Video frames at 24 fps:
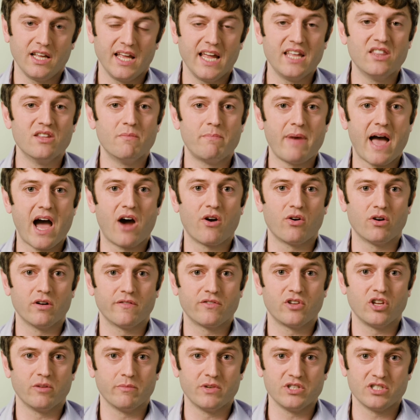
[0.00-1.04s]
in the power
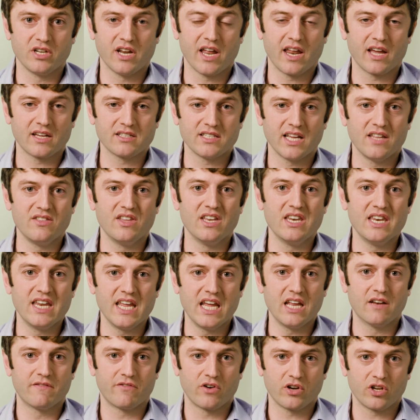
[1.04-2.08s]
of human genetics and the
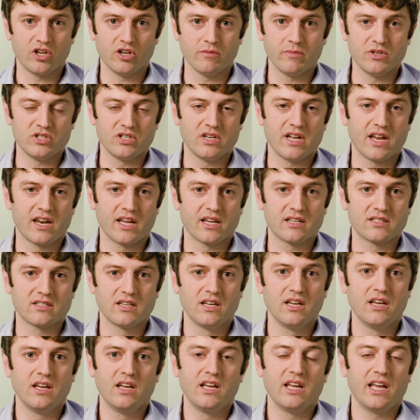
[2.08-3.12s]
need for human genetics
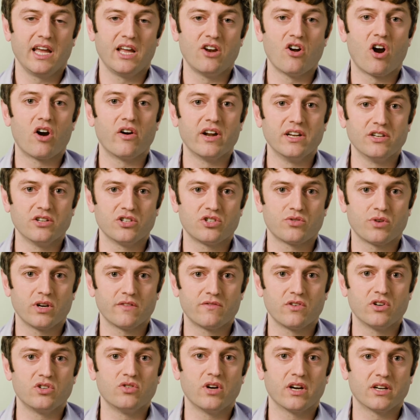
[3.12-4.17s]
in our industry
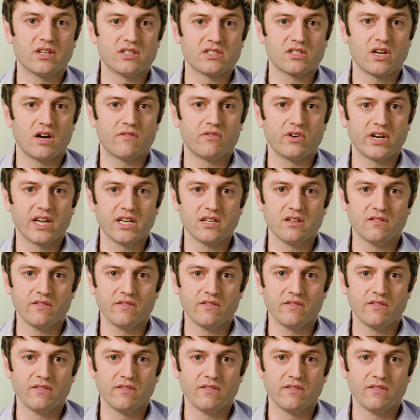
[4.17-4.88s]
for drug discovery and